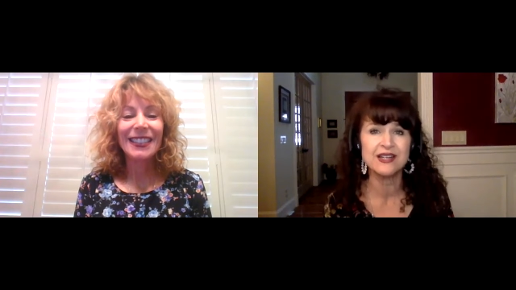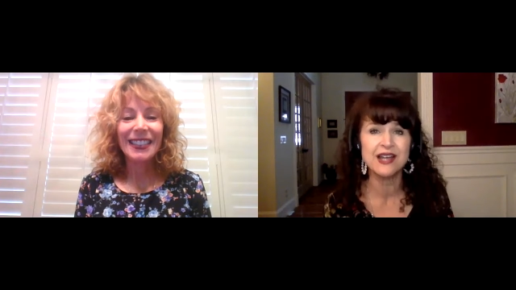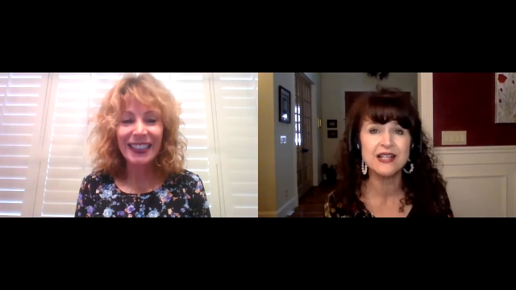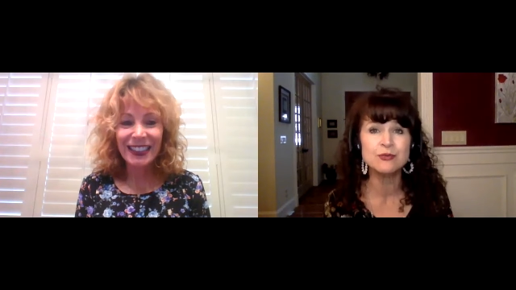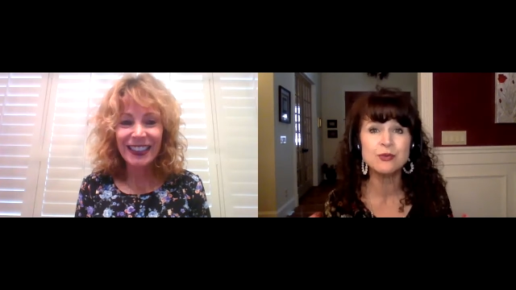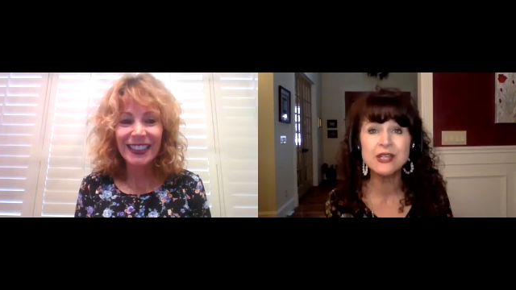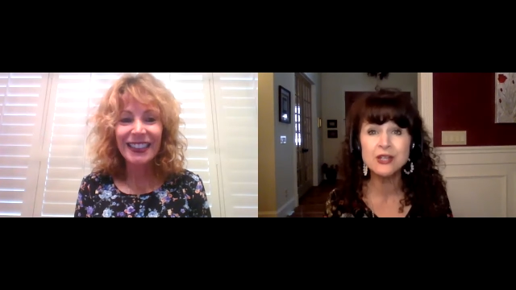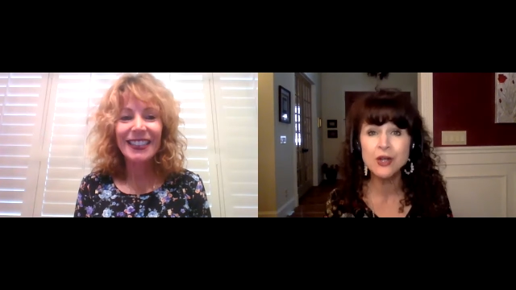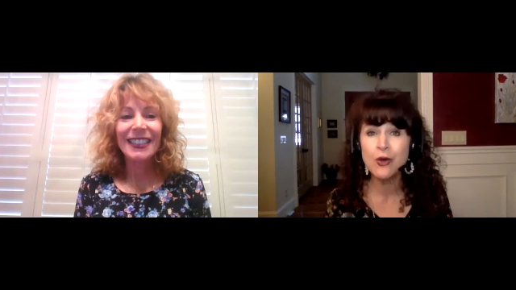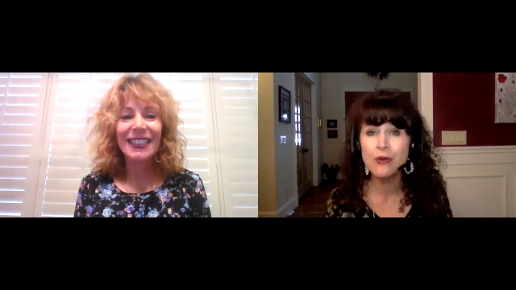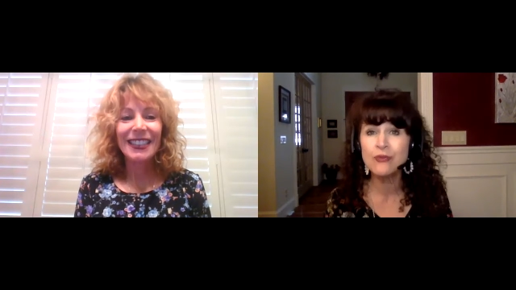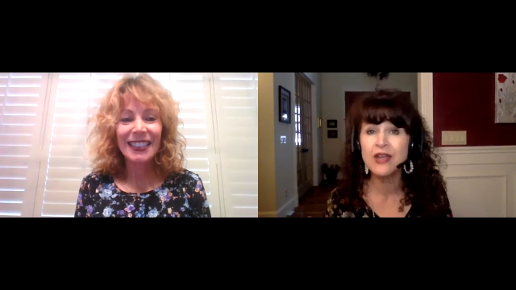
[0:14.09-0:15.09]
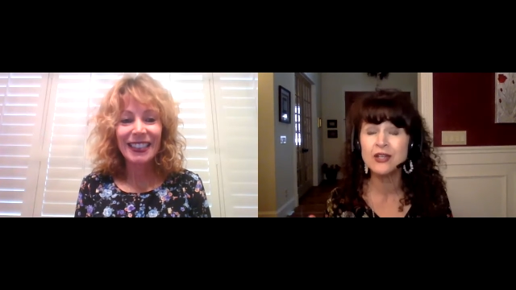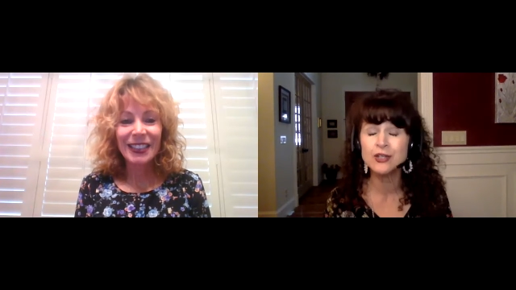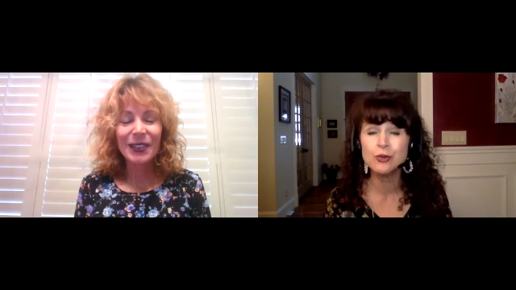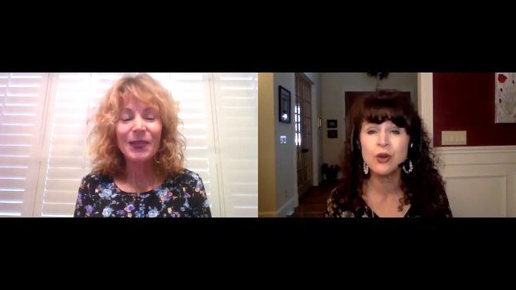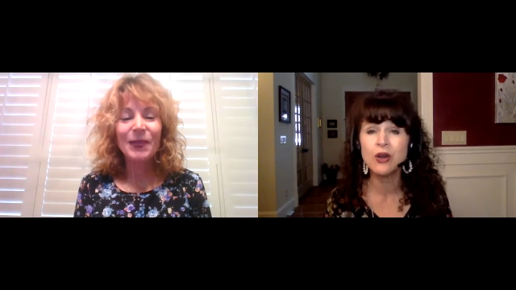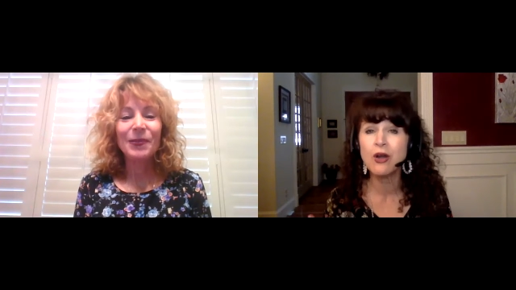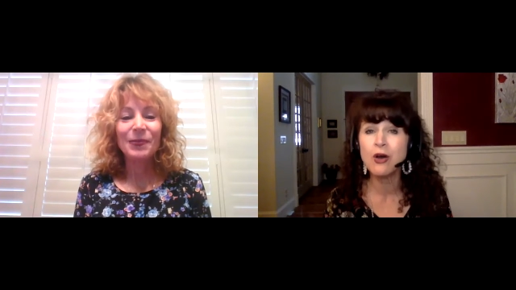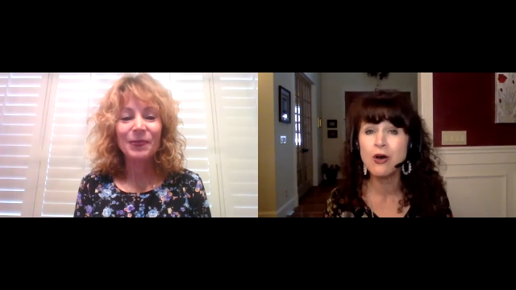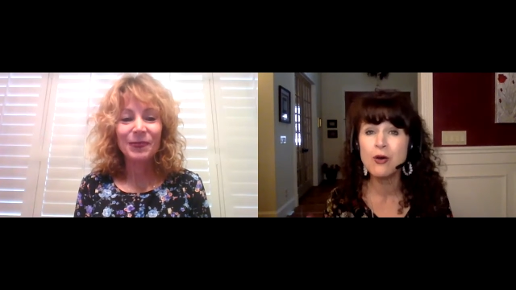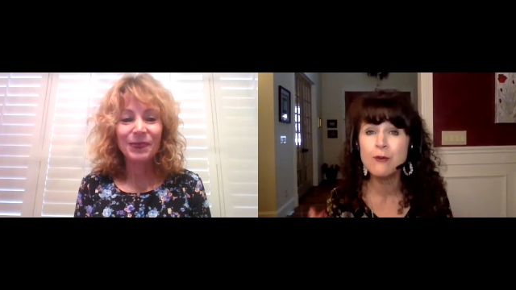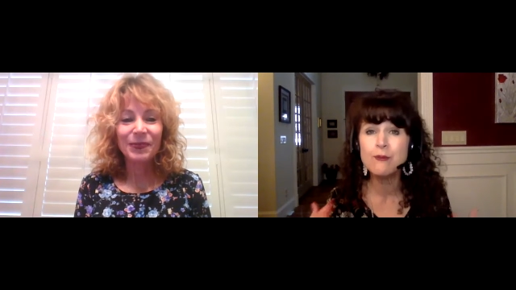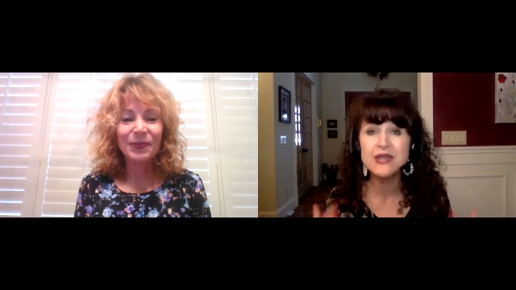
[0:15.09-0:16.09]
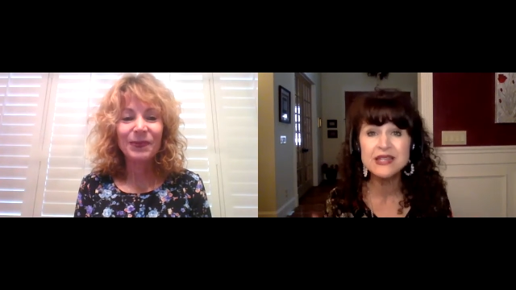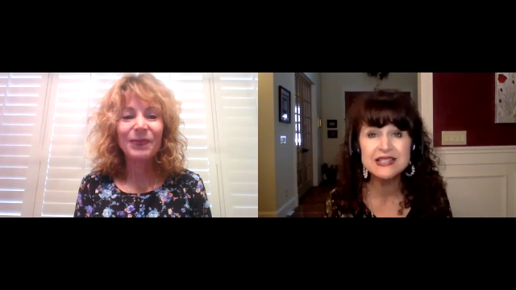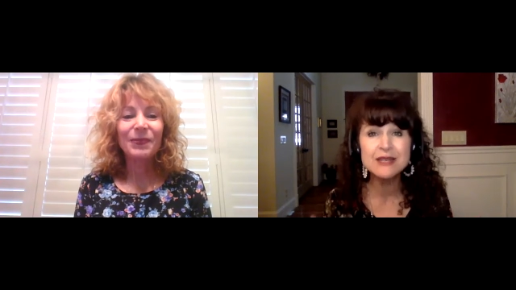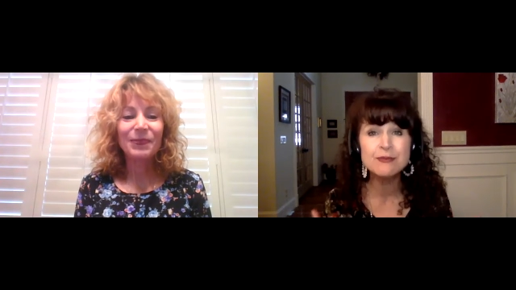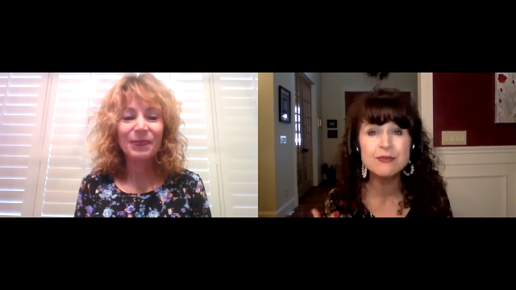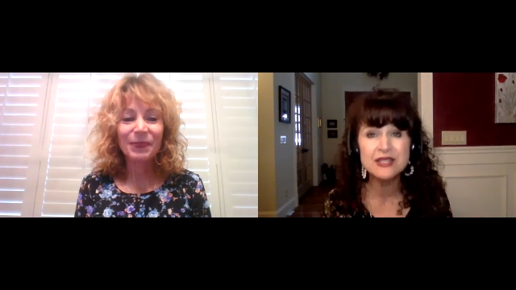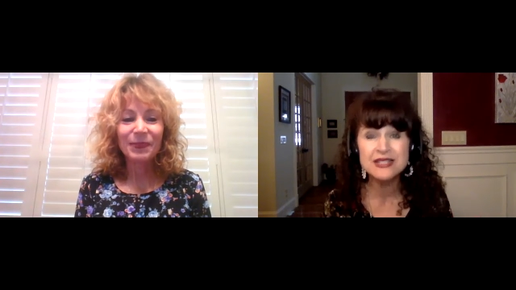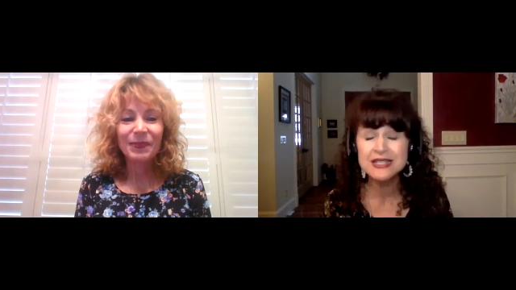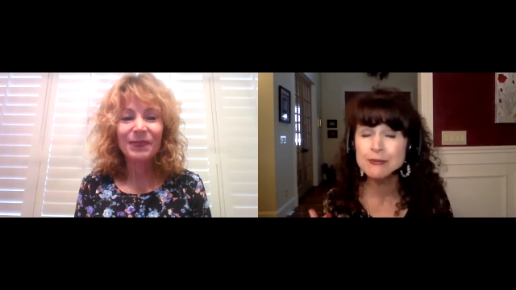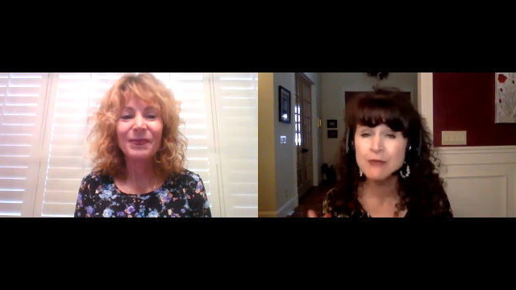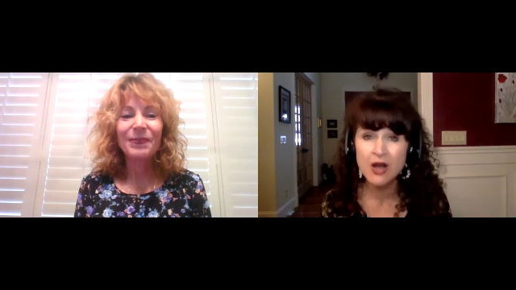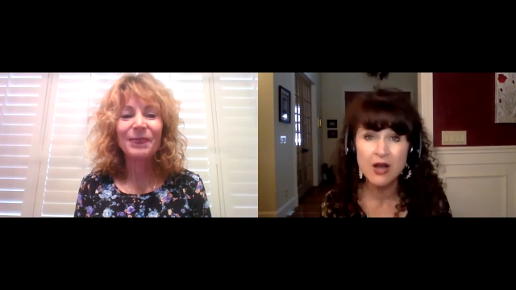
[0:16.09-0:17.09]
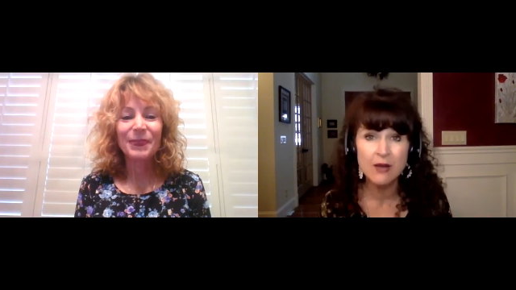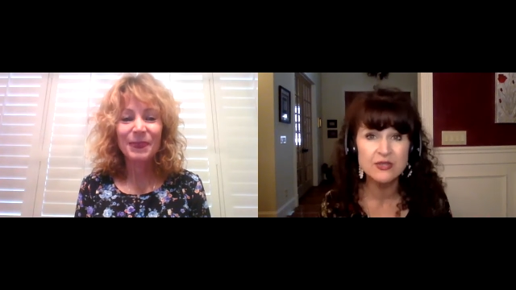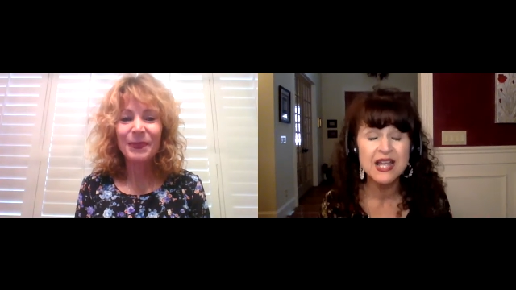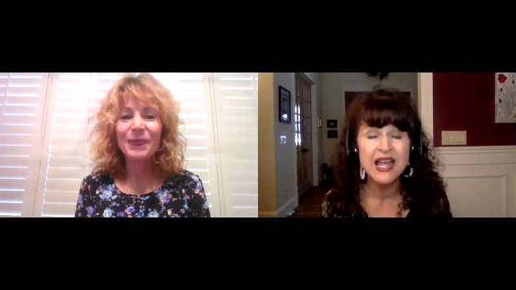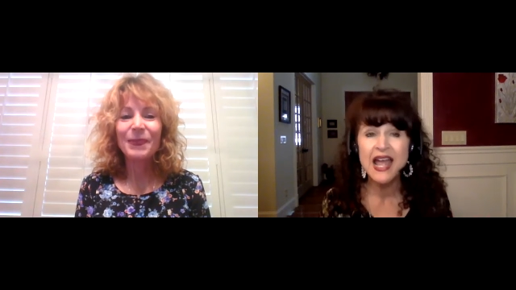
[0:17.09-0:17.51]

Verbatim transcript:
Speaker 1: Guys, we know that you are all busy, busy moms.